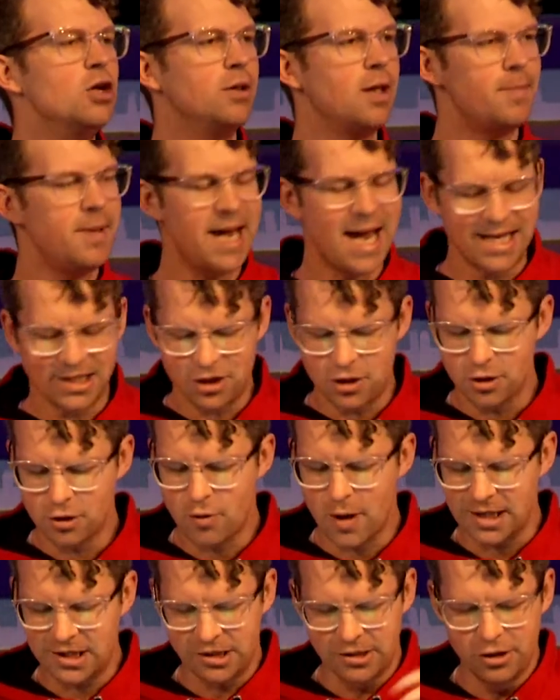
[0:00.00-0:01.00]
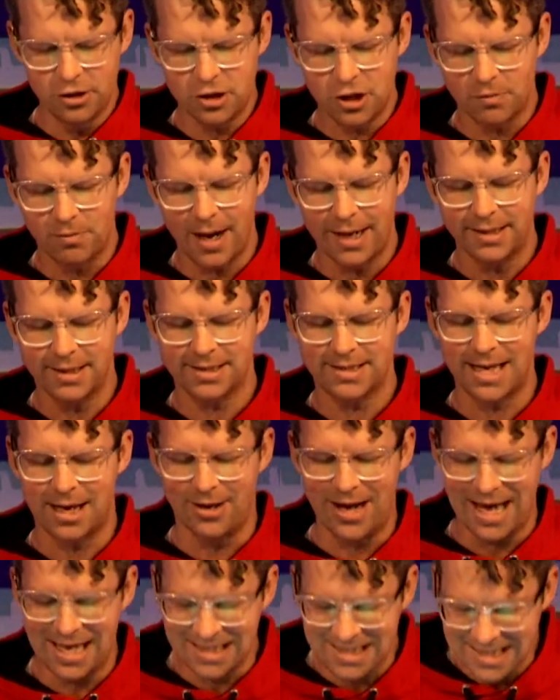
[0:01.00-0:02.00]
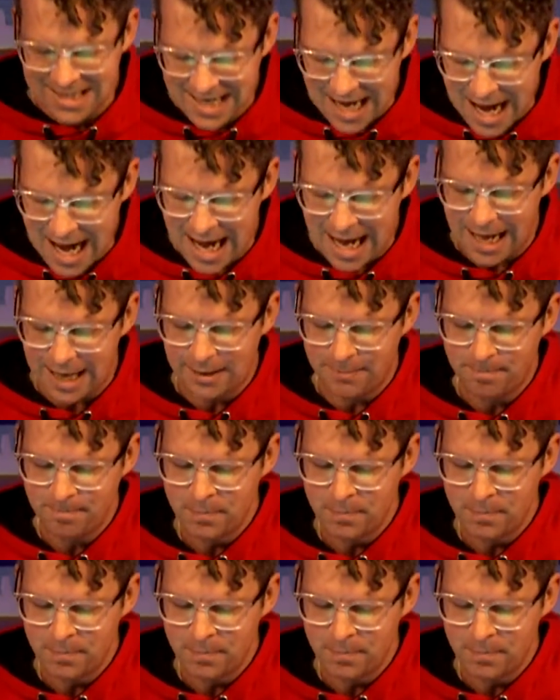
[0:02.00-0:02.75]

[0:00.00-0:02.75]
Let me ask you a question. You should write this down. Has God